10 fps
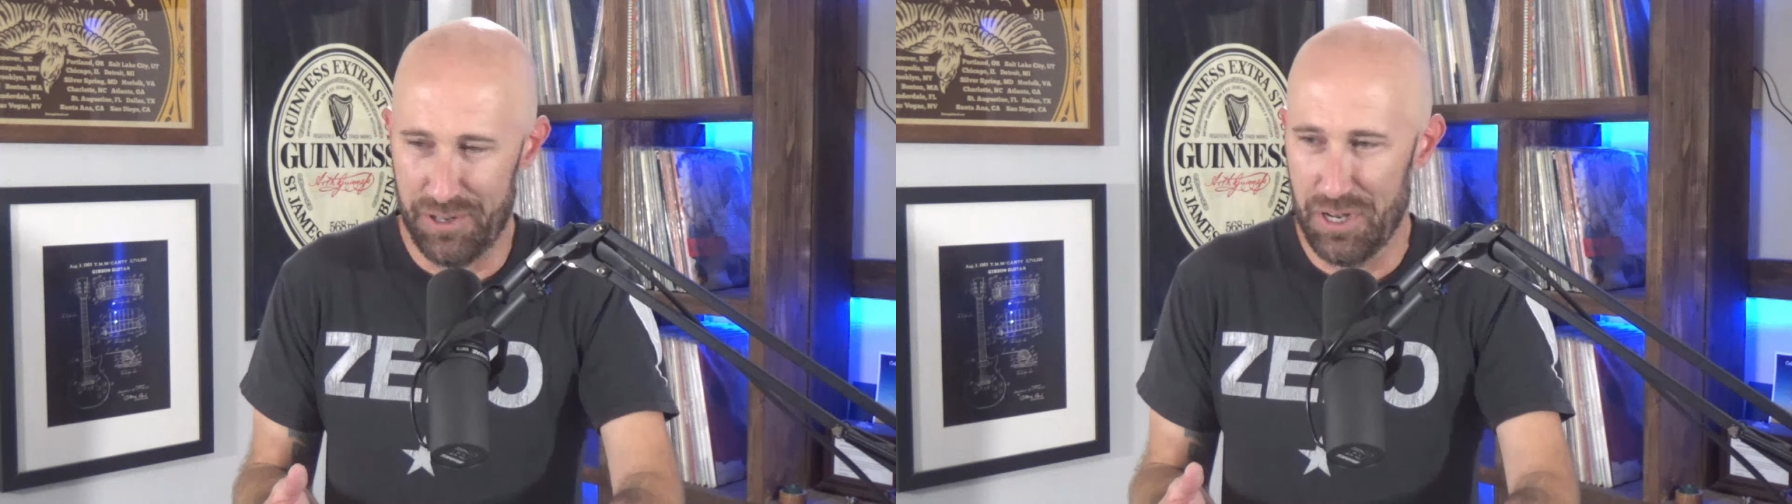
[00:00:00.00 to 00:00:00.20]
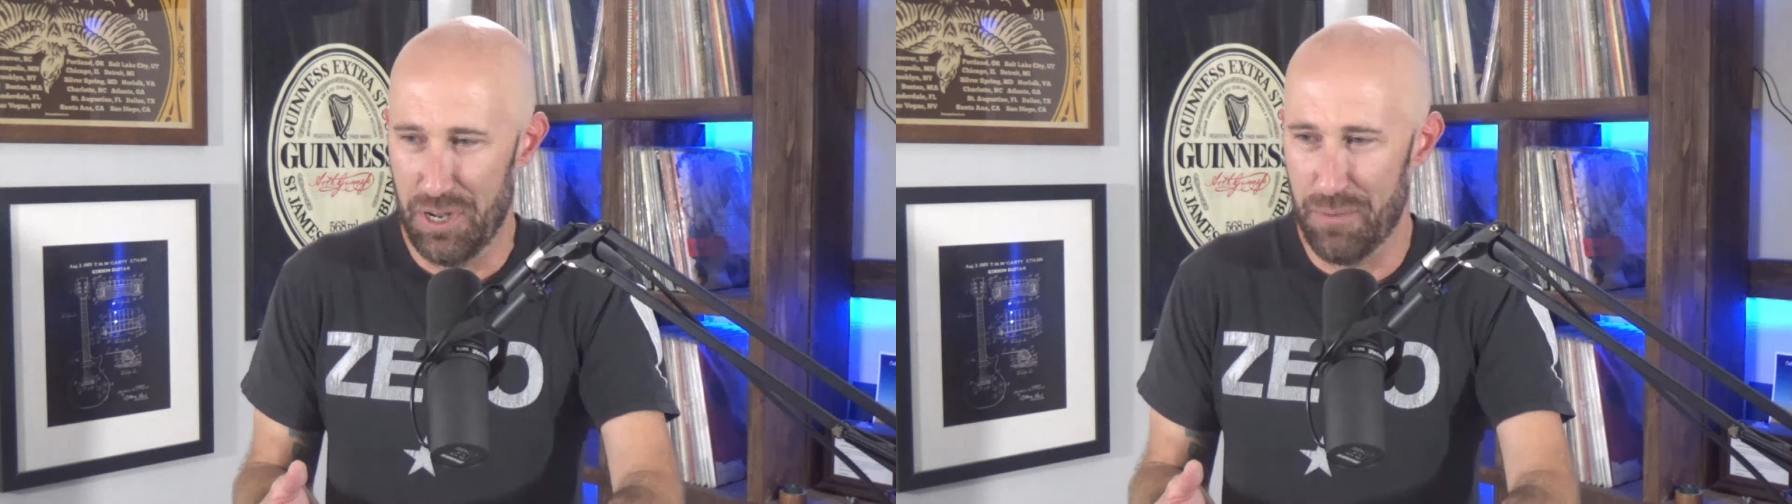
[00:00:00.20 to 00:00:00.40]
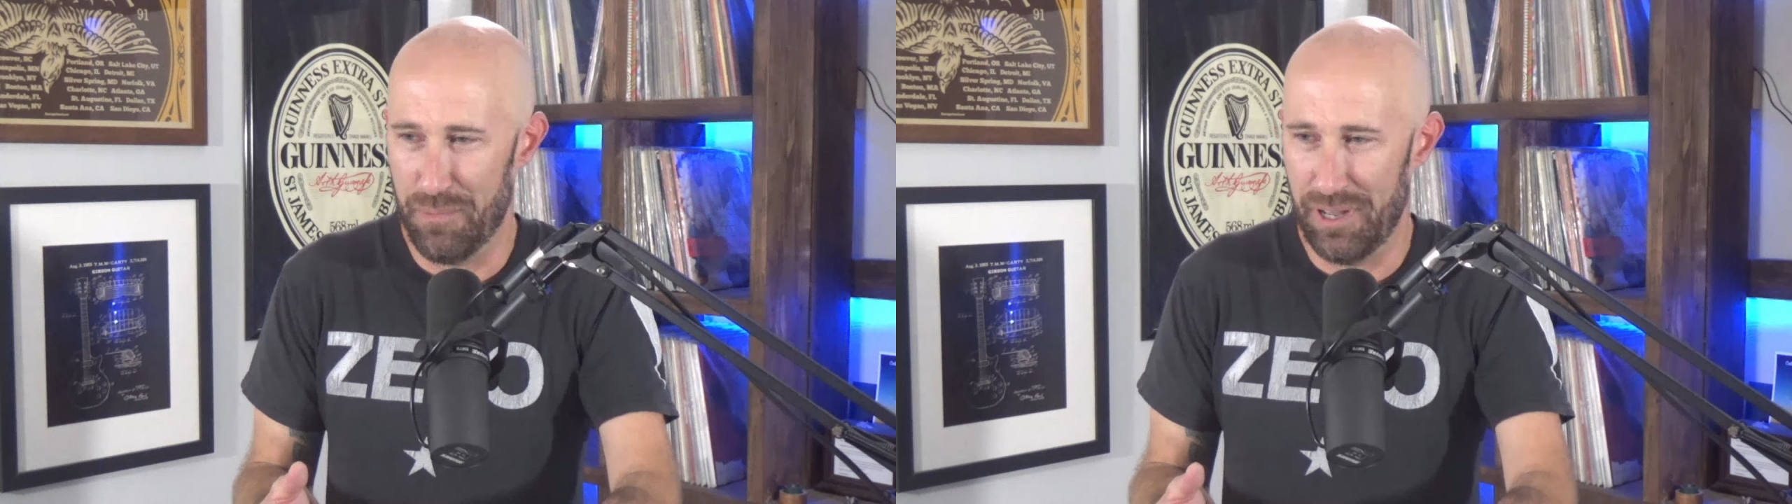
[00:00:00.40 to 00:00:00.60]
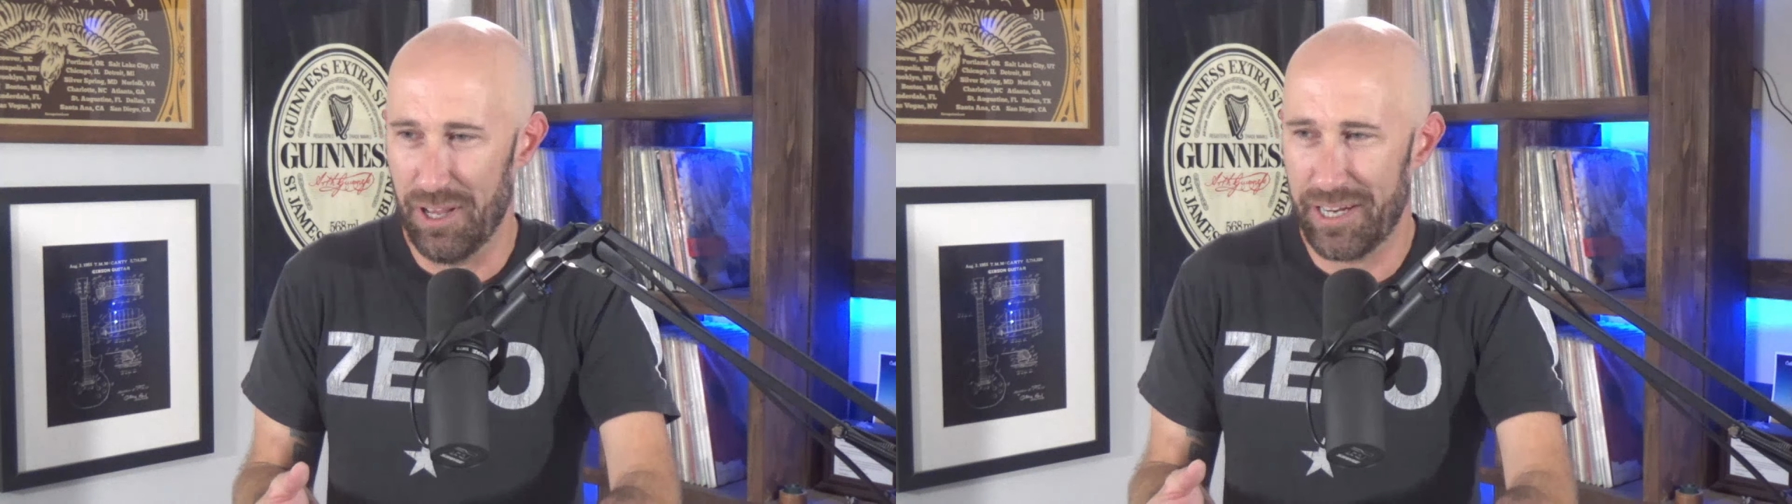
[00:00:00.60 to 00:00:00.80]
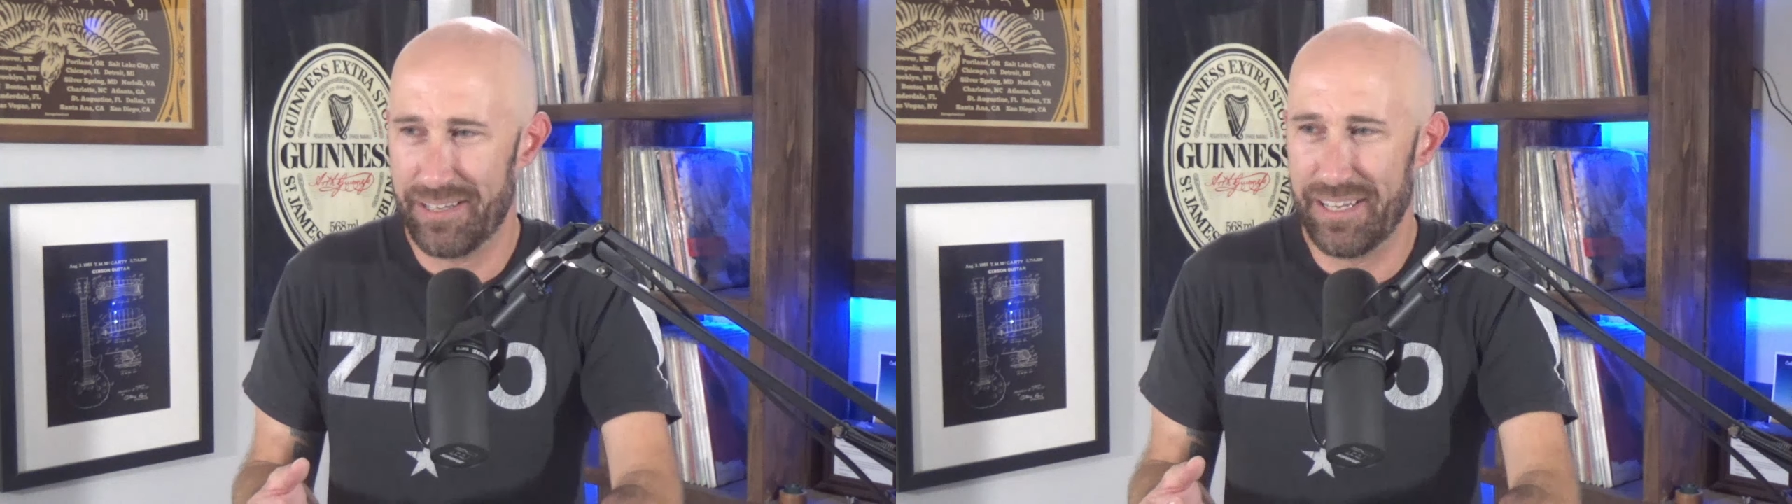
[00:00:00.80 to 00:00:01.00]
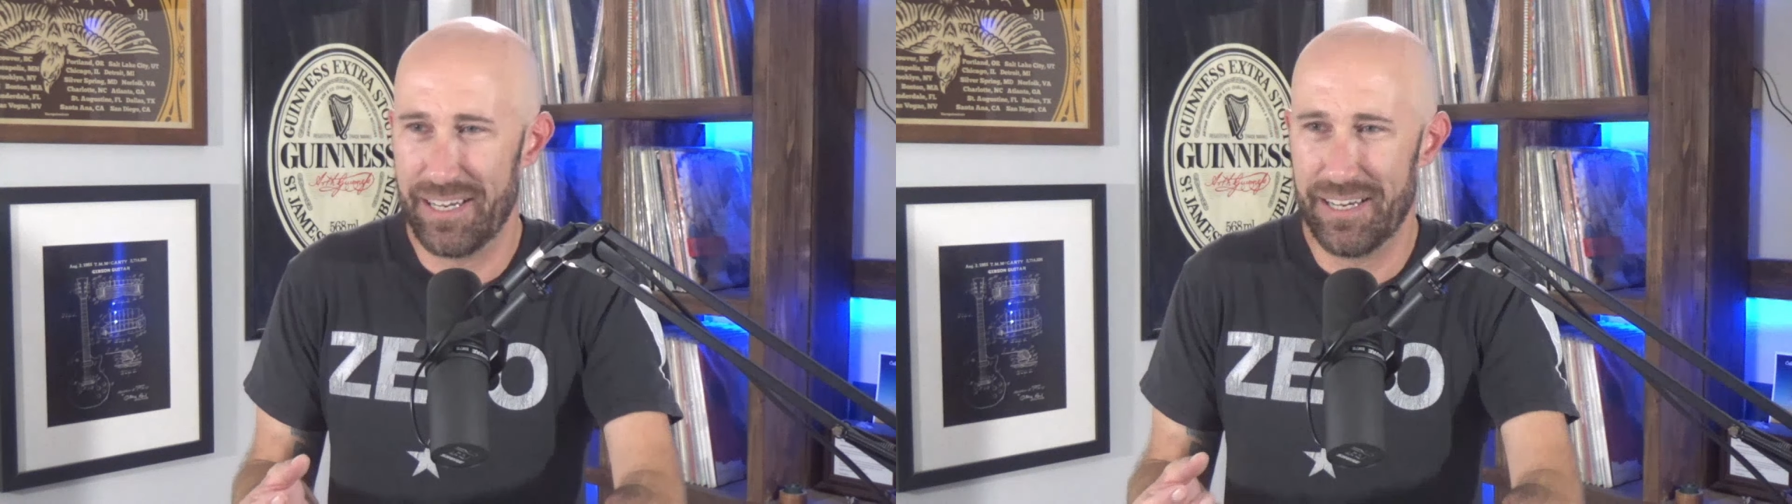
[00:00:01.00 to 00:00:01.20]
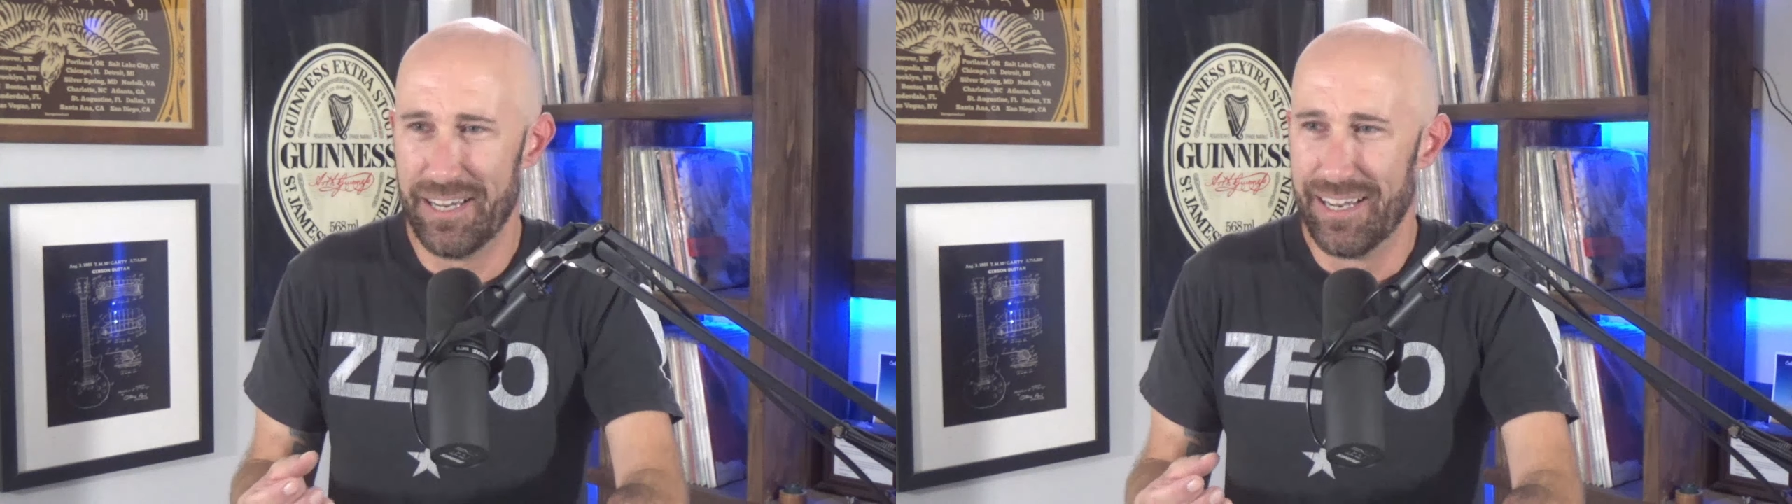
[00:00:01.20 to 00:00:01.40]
I like the